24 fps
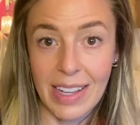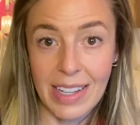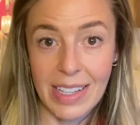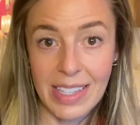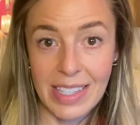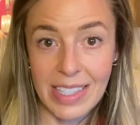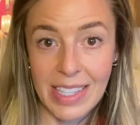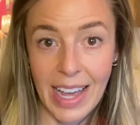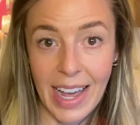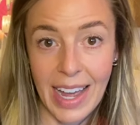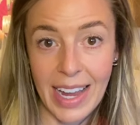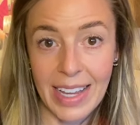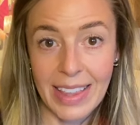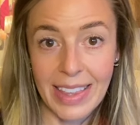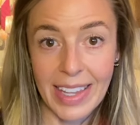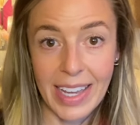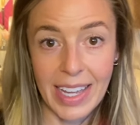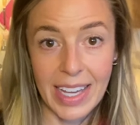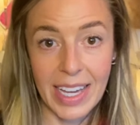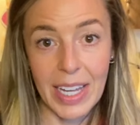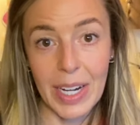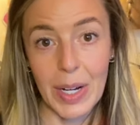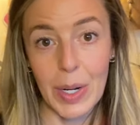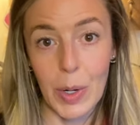inside,
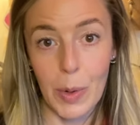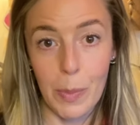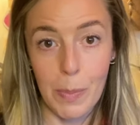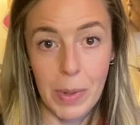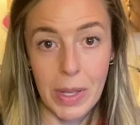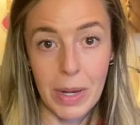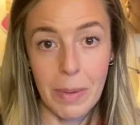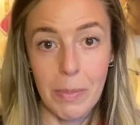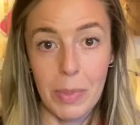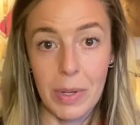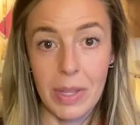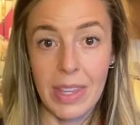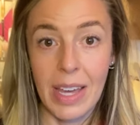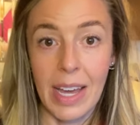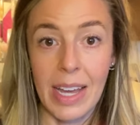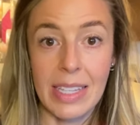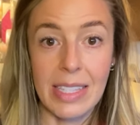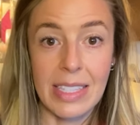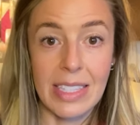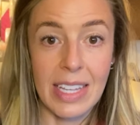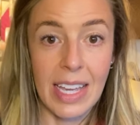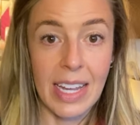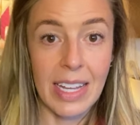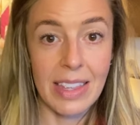like cut it open and put that
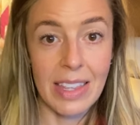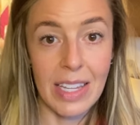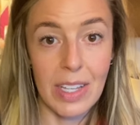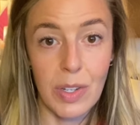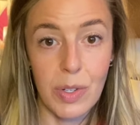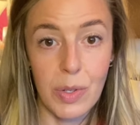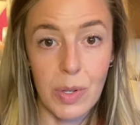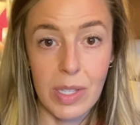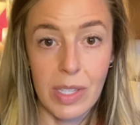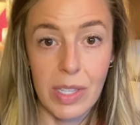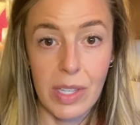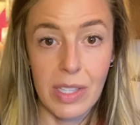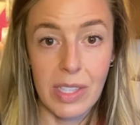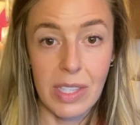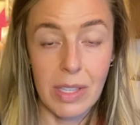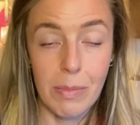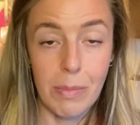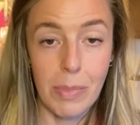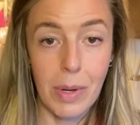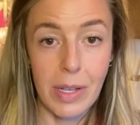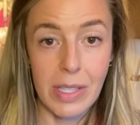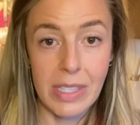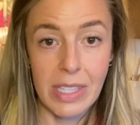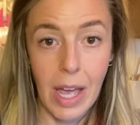inside, and then drizzle some
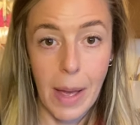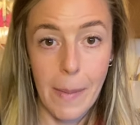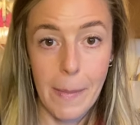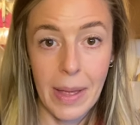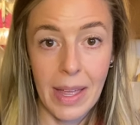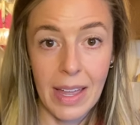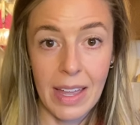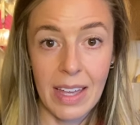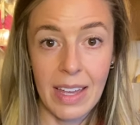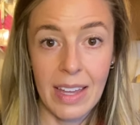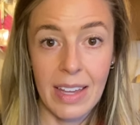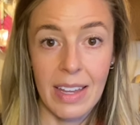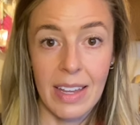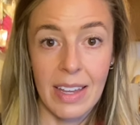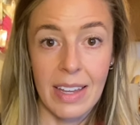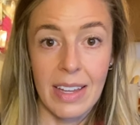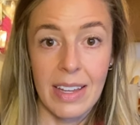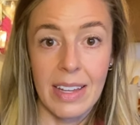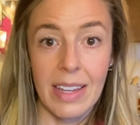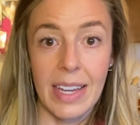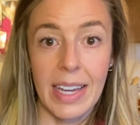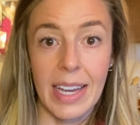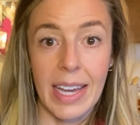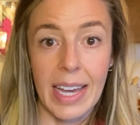balsamic.
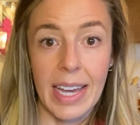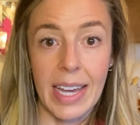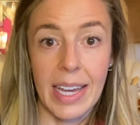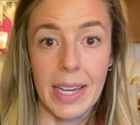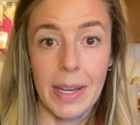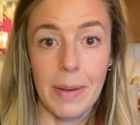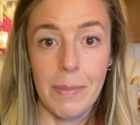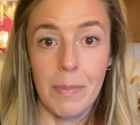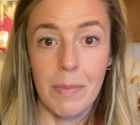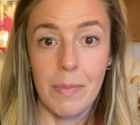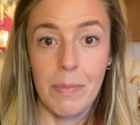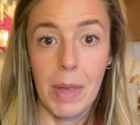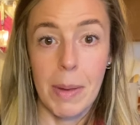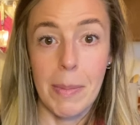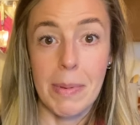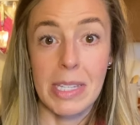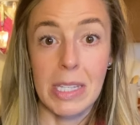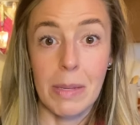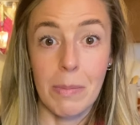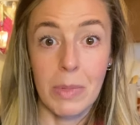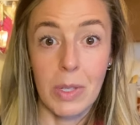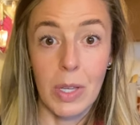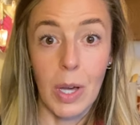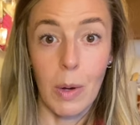Maybe
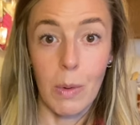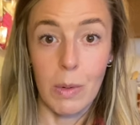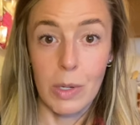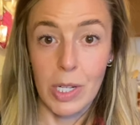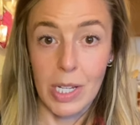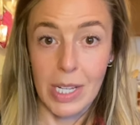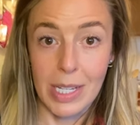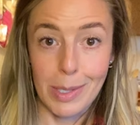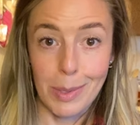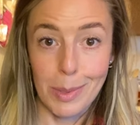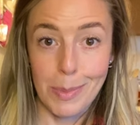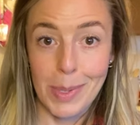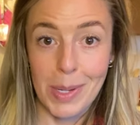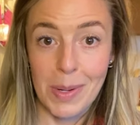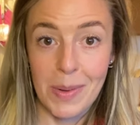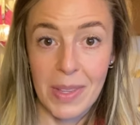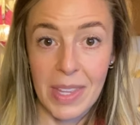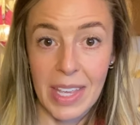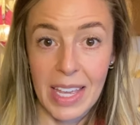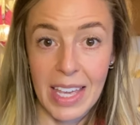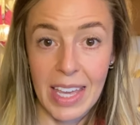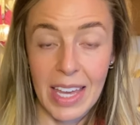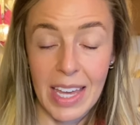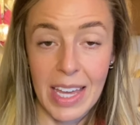some goat cheese would be
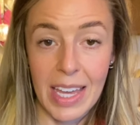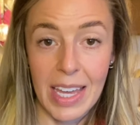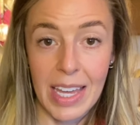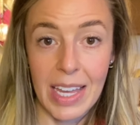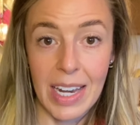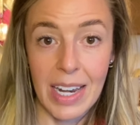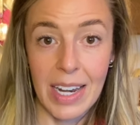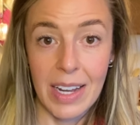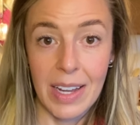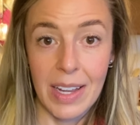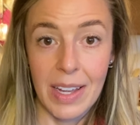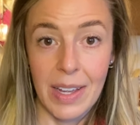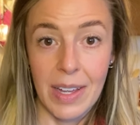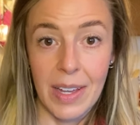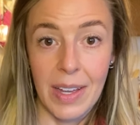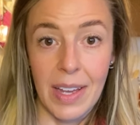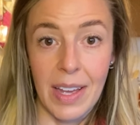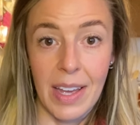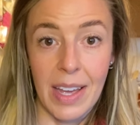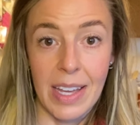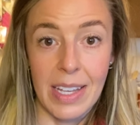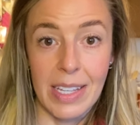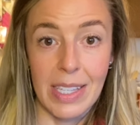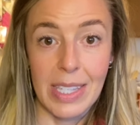really good.
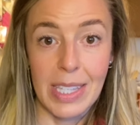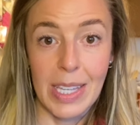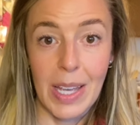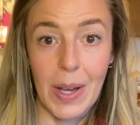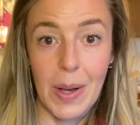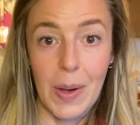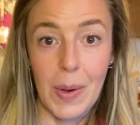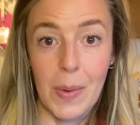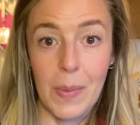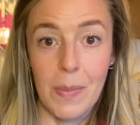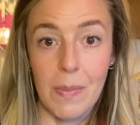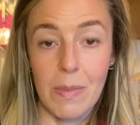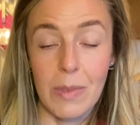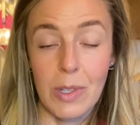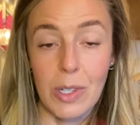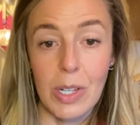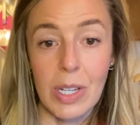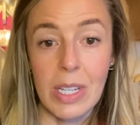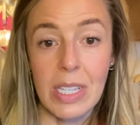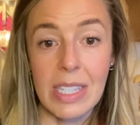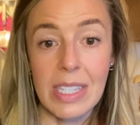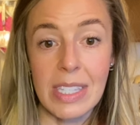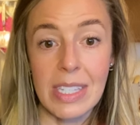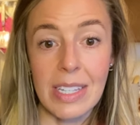So
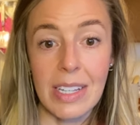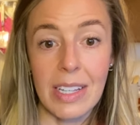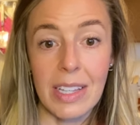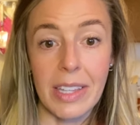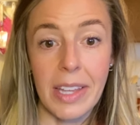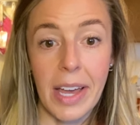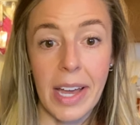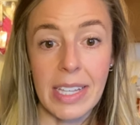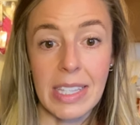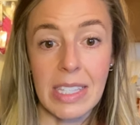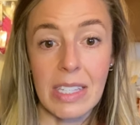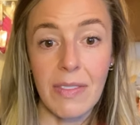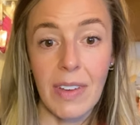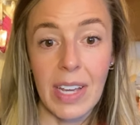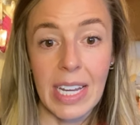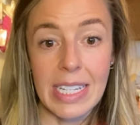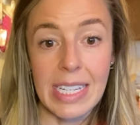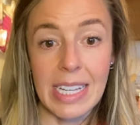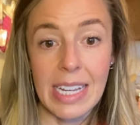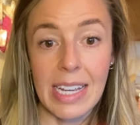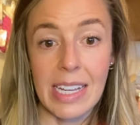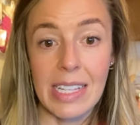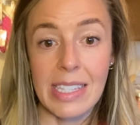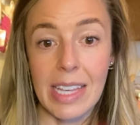just lots of
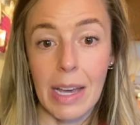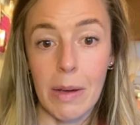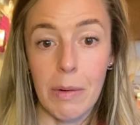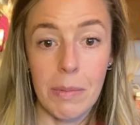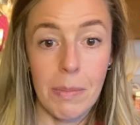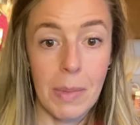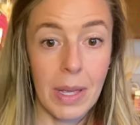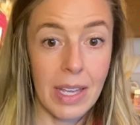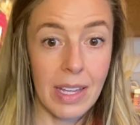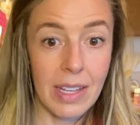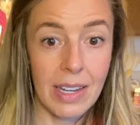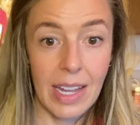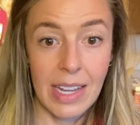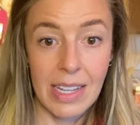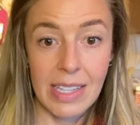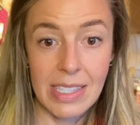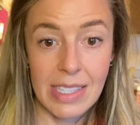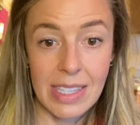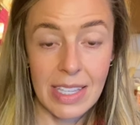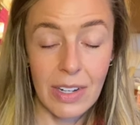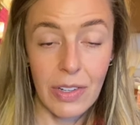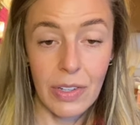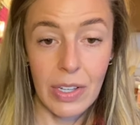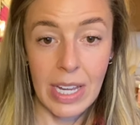ideas that would make a nice
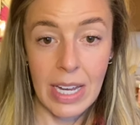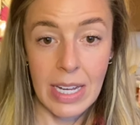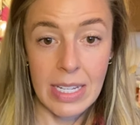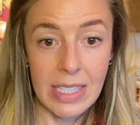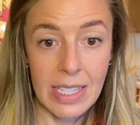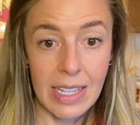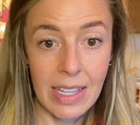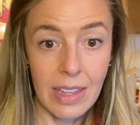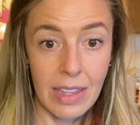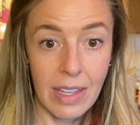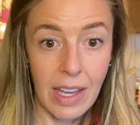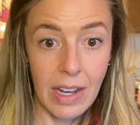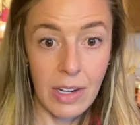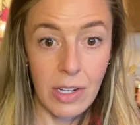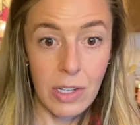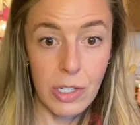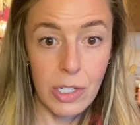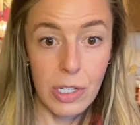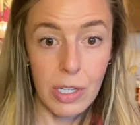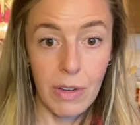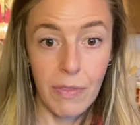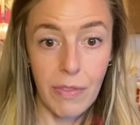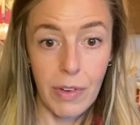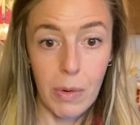little easy
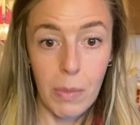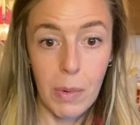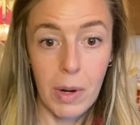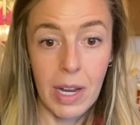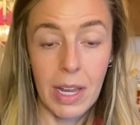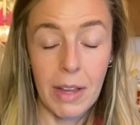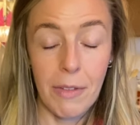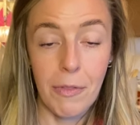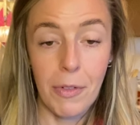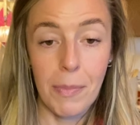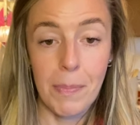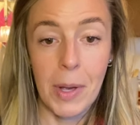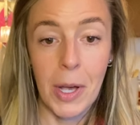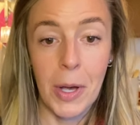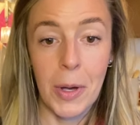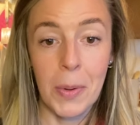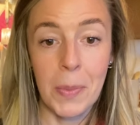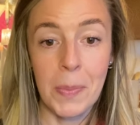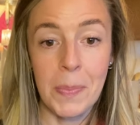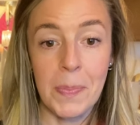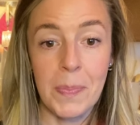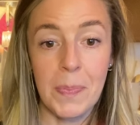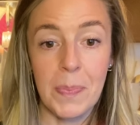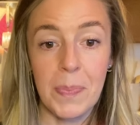lunch if you're working from
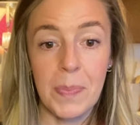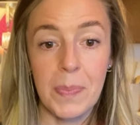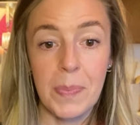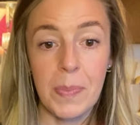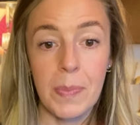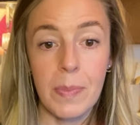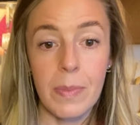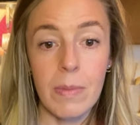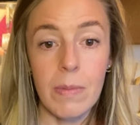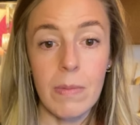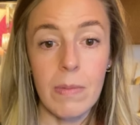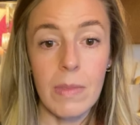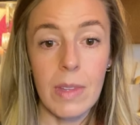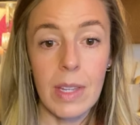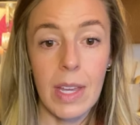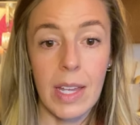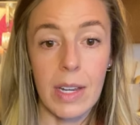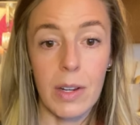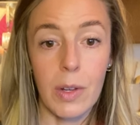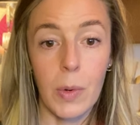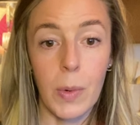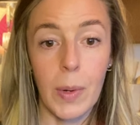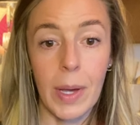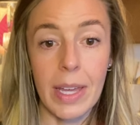home,
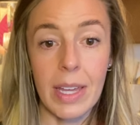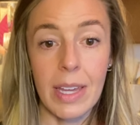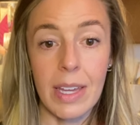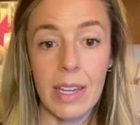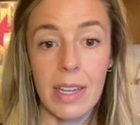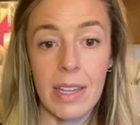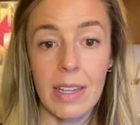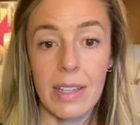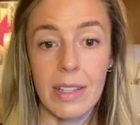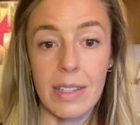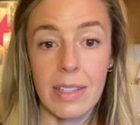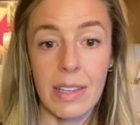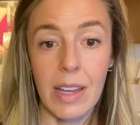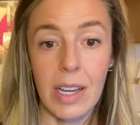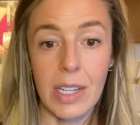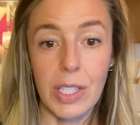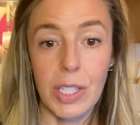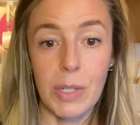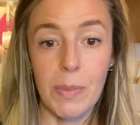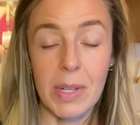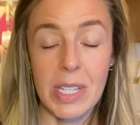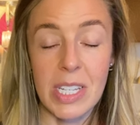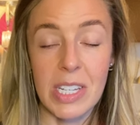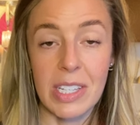and quick, not
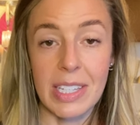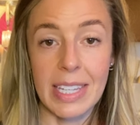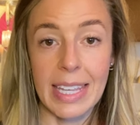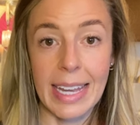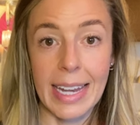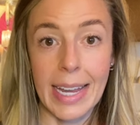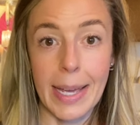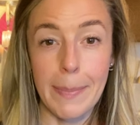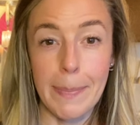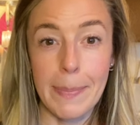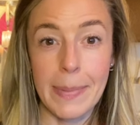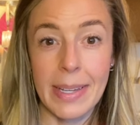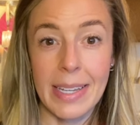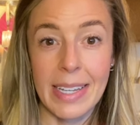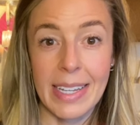too much cleanup.